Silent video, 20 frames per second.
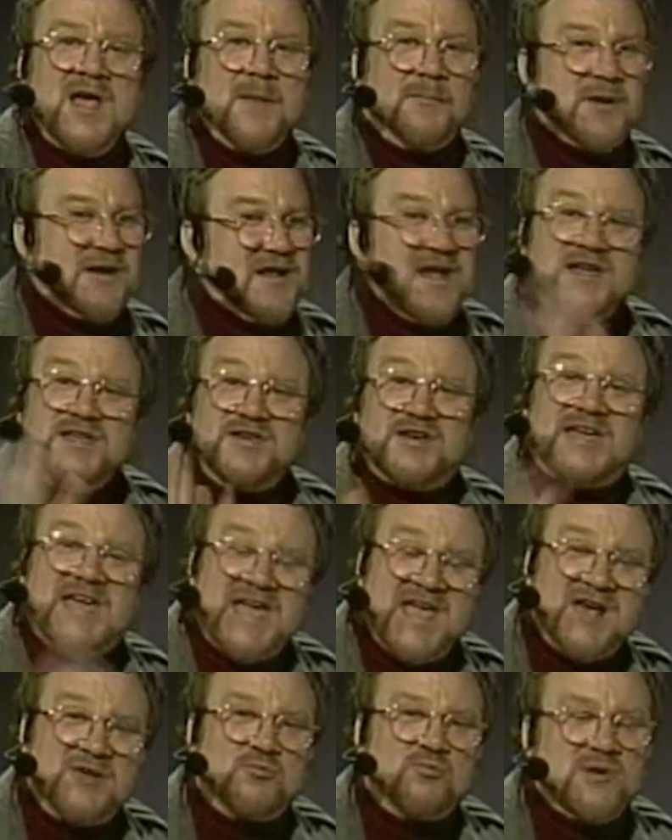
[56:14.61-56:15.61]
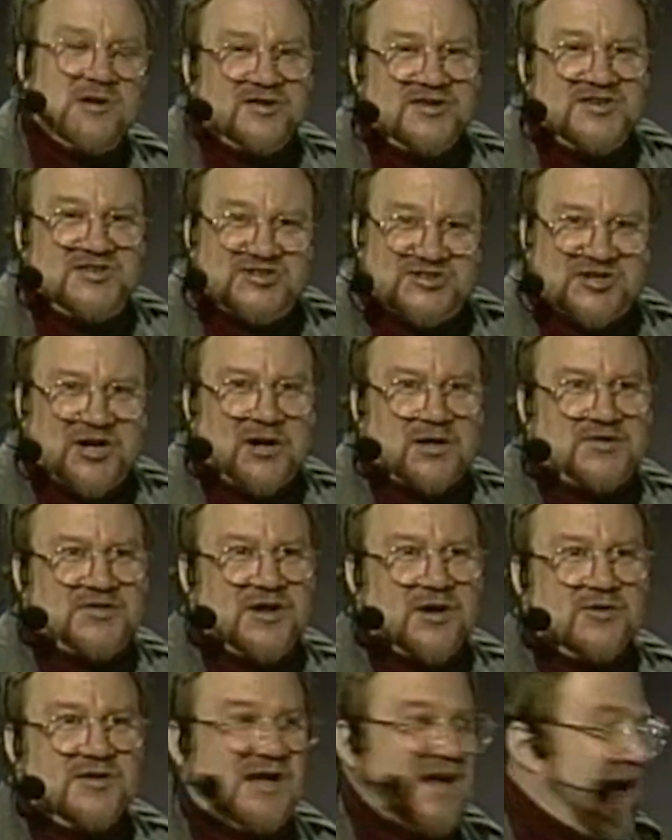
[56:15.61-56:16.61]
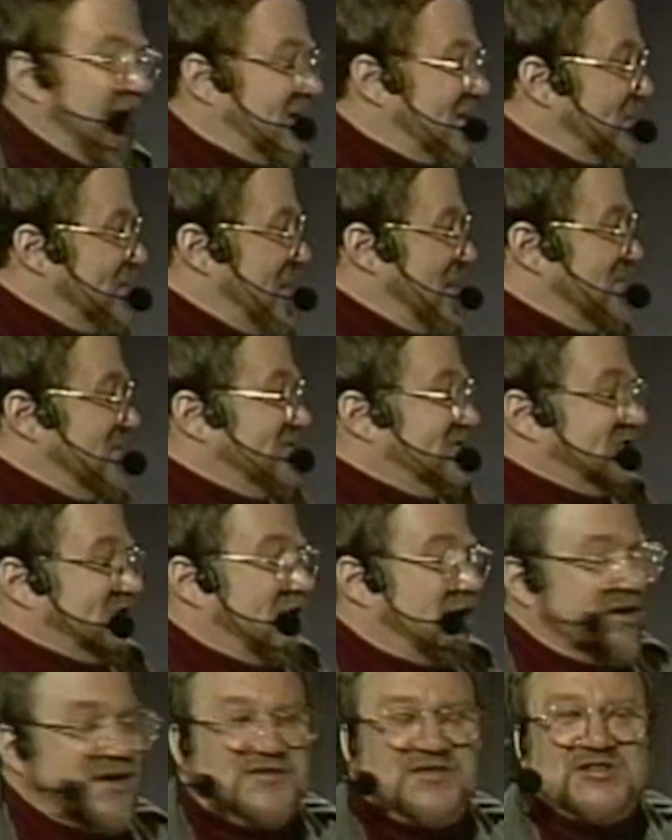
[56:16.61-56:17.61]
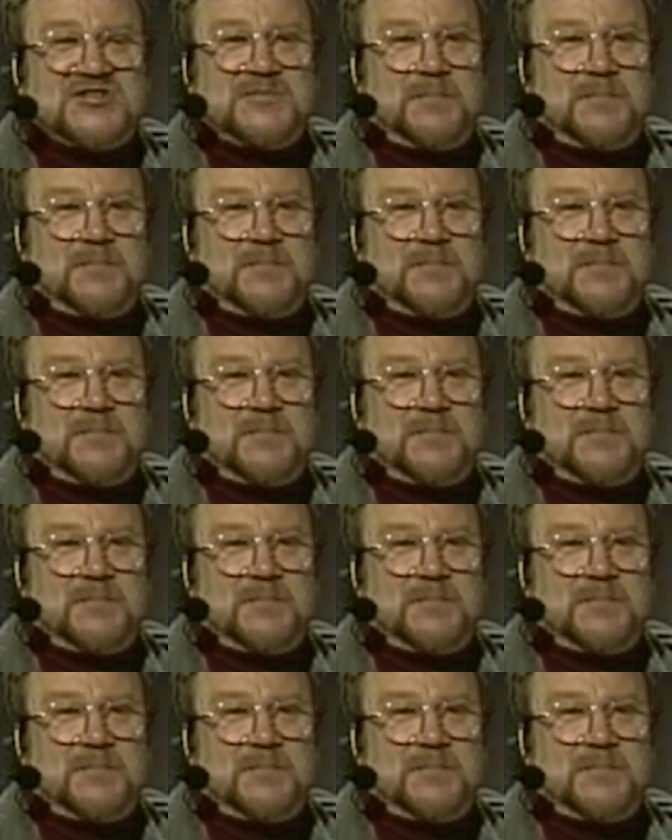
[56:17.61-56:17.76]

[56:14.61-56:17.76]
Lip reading: But you can't really start there. You got to maybe start at this